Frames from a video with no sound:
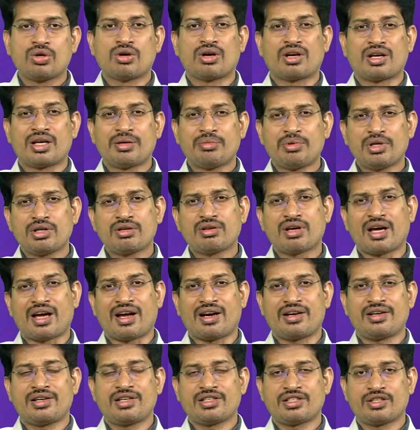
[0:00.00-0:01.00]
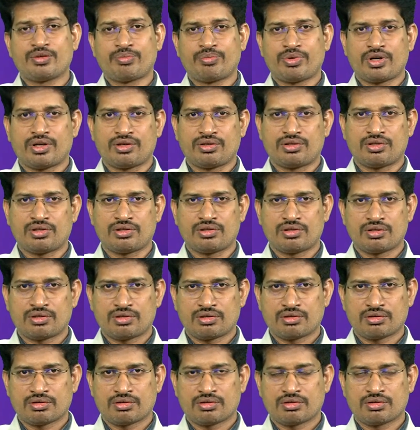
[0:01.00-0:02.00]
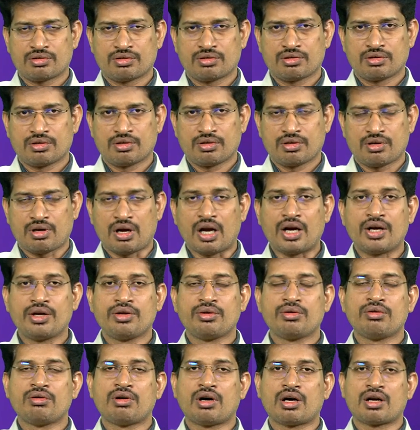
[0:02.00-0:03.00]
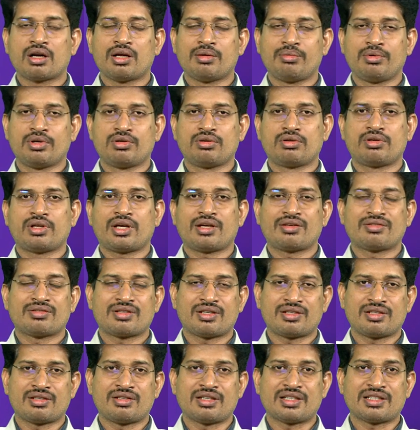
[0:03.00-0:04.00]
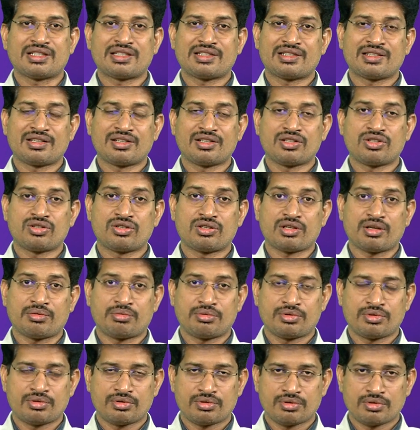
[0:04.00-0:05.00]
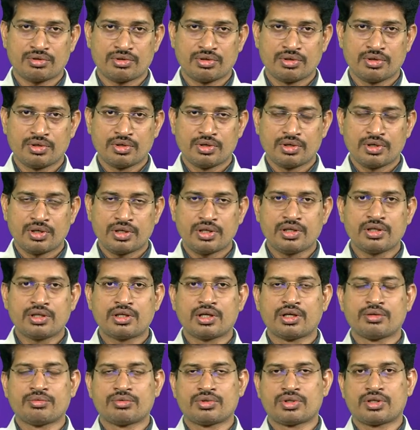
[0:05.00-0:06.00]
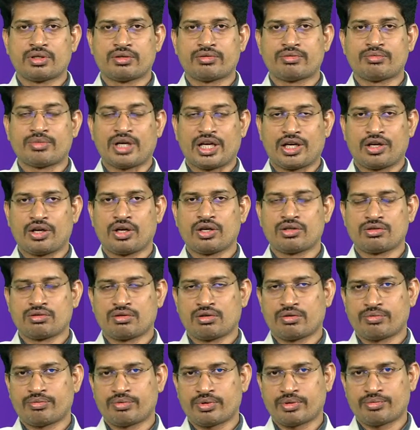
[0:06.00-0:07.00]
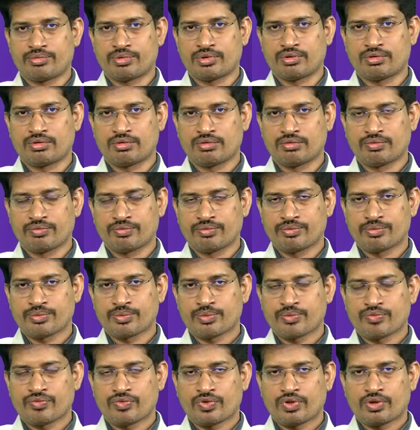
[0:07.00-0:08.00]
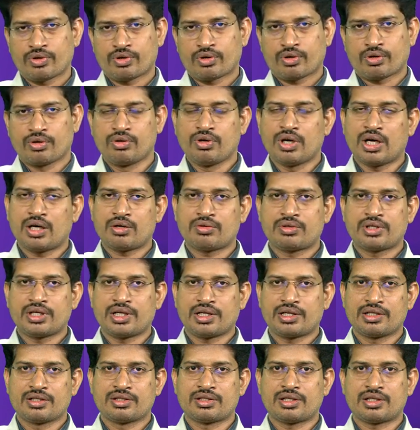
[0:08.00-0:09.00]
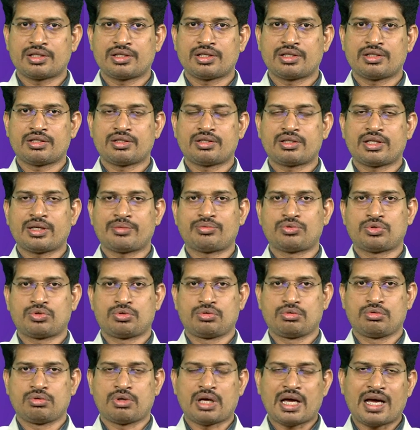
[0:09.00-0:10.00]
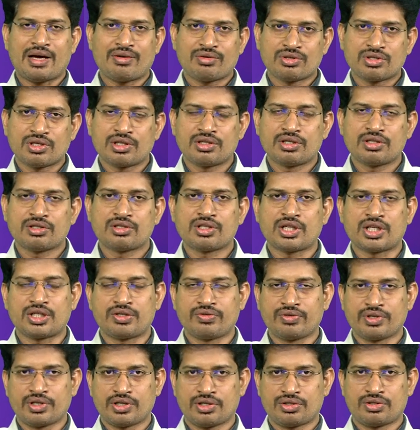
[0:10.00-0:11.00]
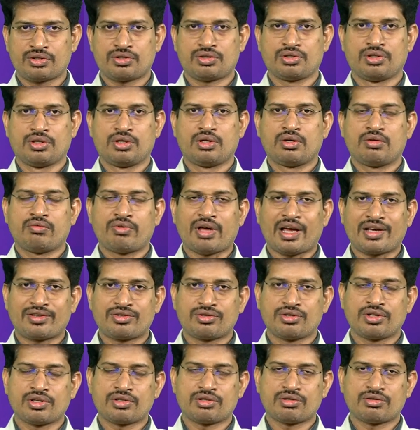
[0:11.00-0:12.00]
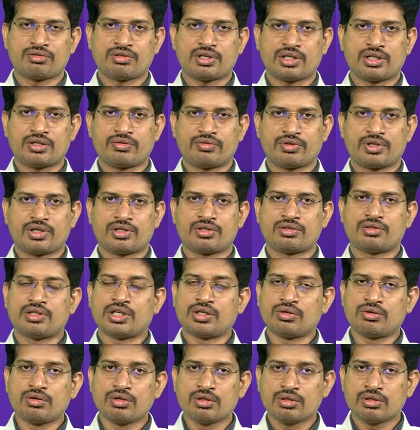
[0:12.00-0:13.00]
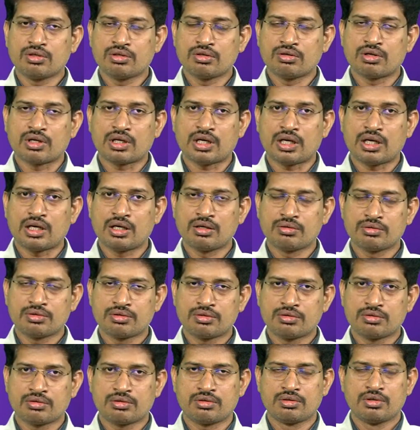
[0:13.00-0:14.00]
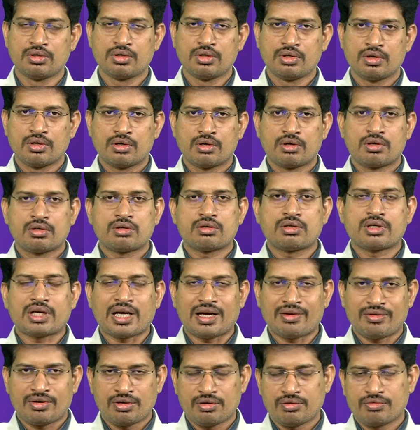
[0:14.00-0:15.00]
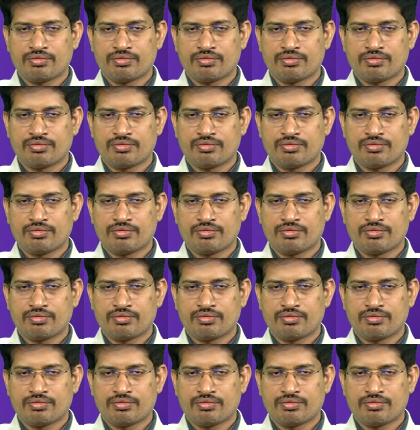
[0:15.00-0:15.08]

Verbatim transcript: are able to anticipate it, and you are able to take certain necessary steps in terms of migration of people. You have taken certain steps to have certain certificates, vaccination certificates, then only you are allowed to travel,